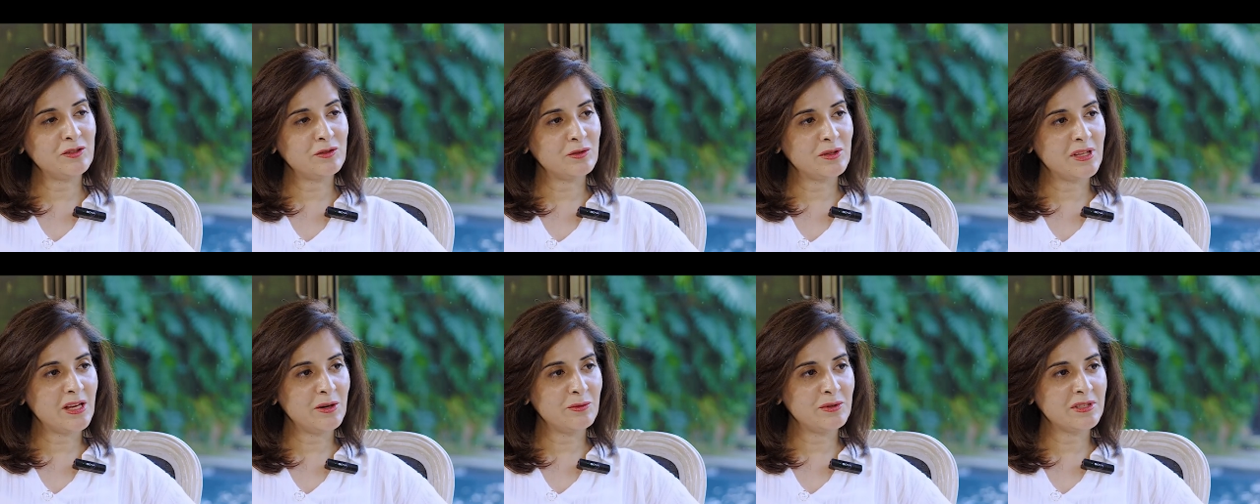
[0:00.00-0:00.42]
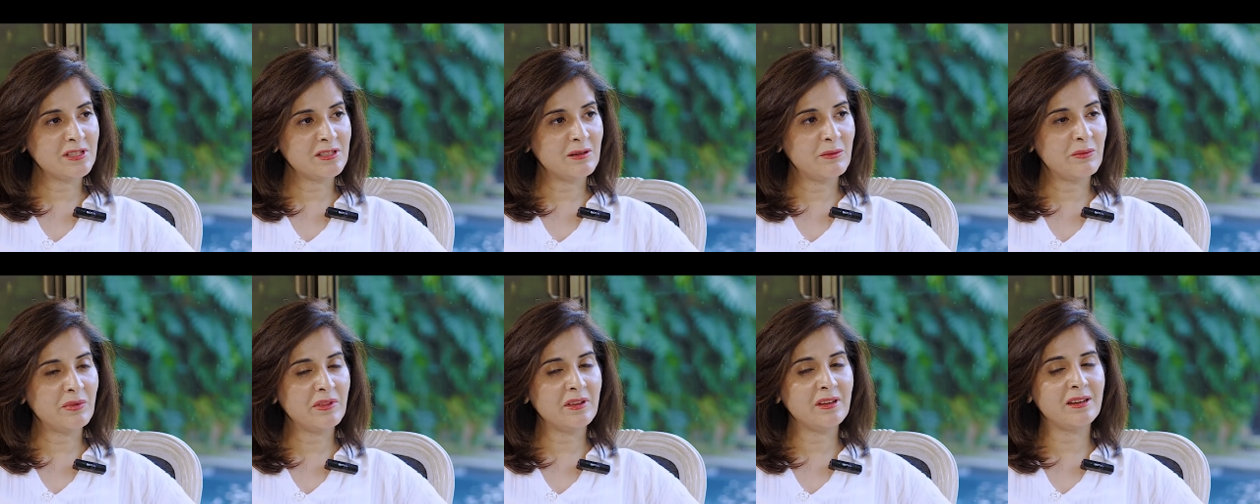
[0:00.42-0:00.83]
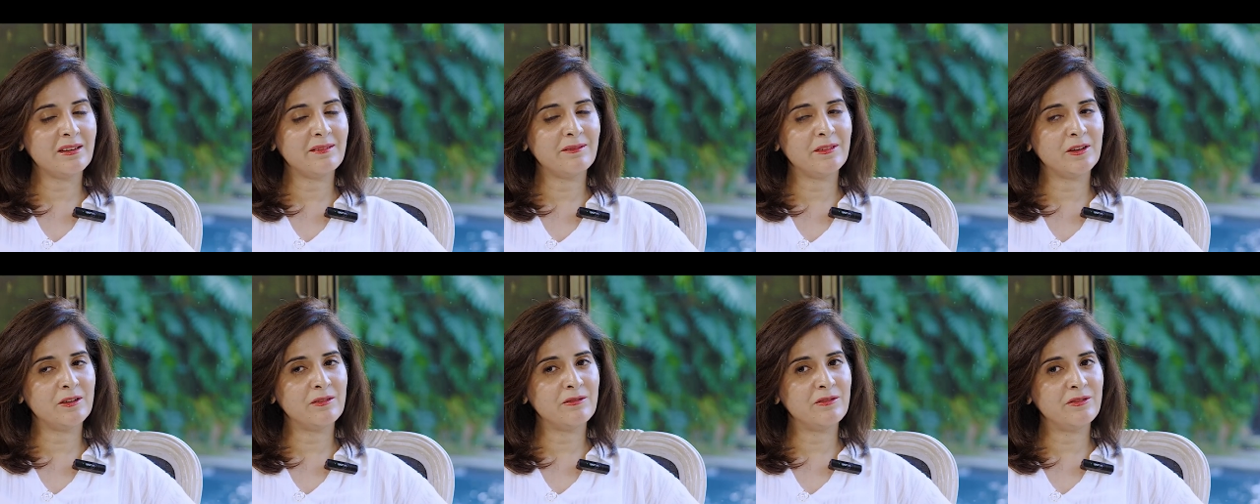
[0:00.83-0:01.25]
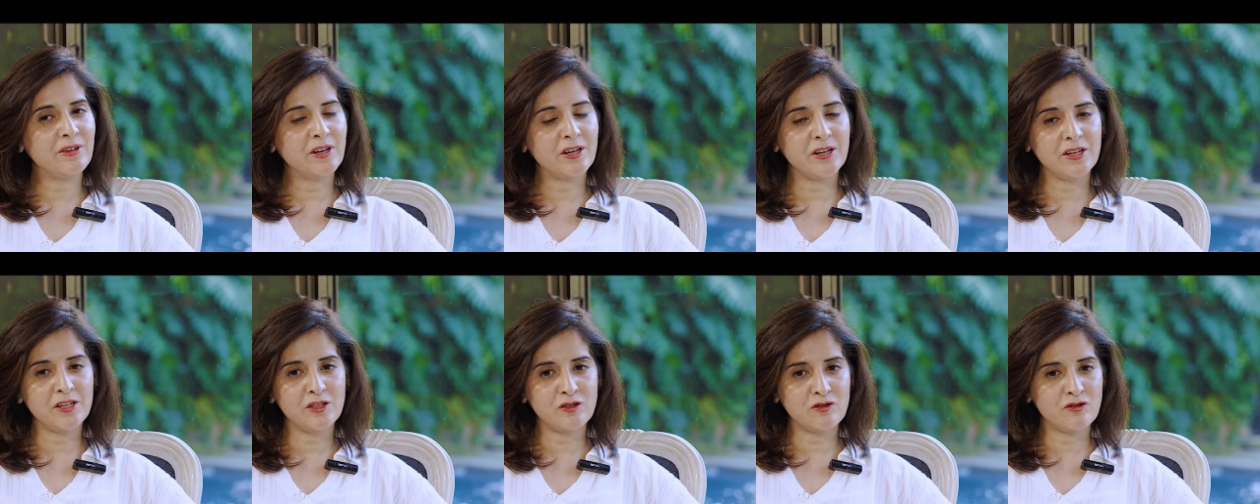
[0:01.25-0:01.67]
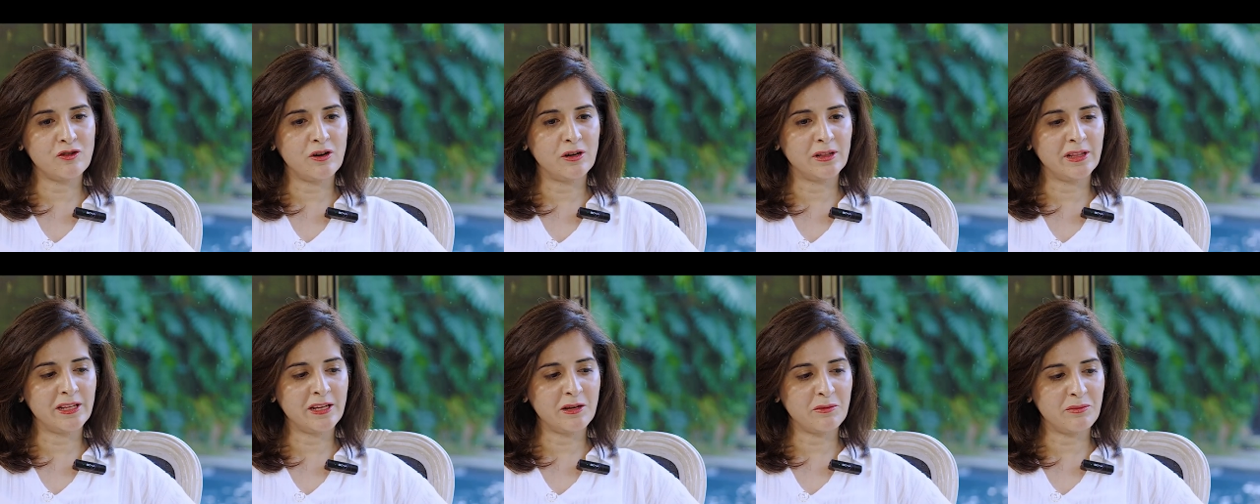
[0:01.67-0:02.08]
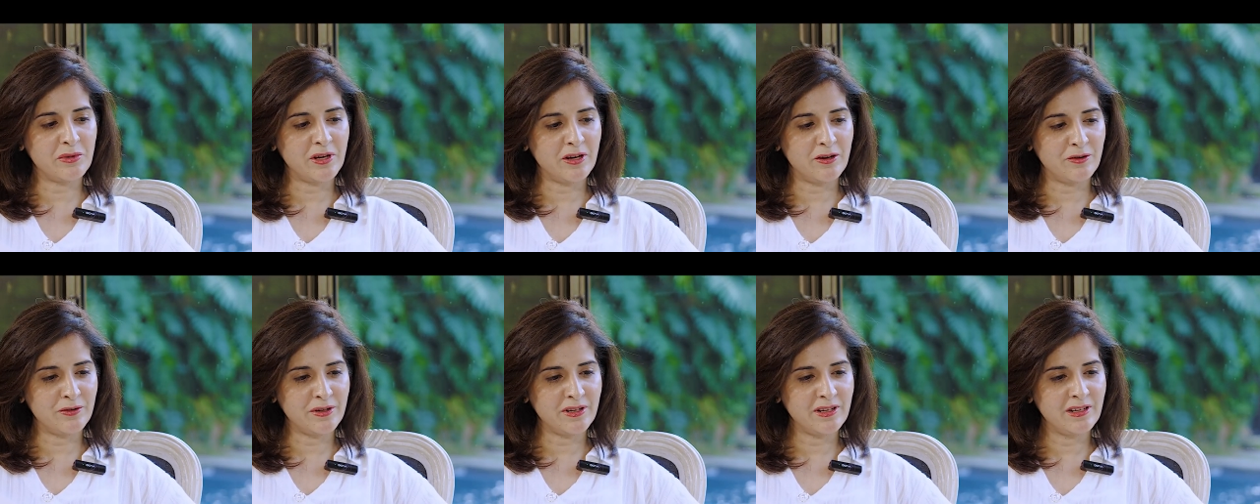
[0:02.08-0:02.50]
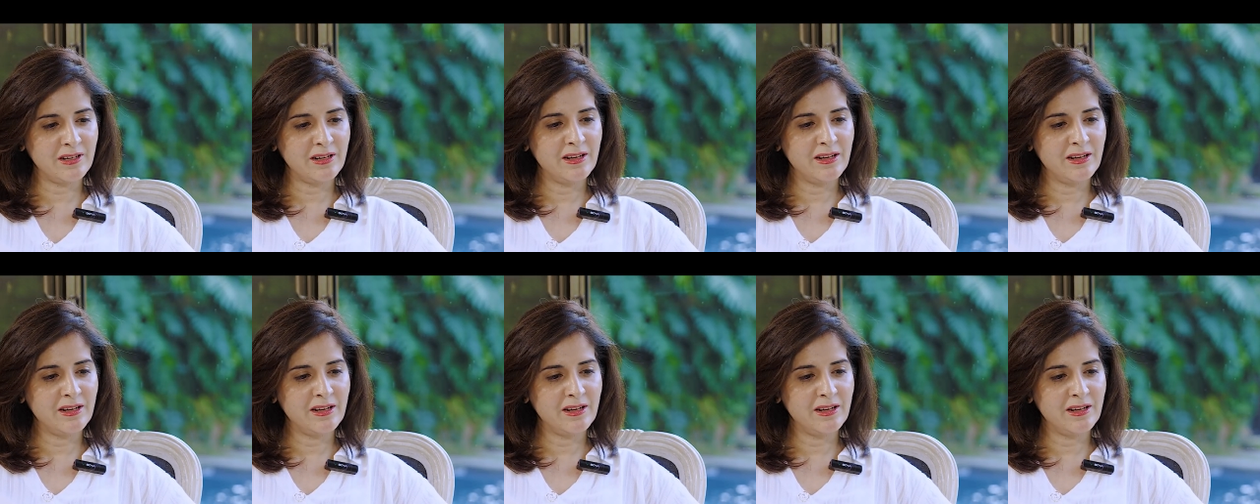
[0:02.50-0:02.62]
So that was something I felt very strongly about.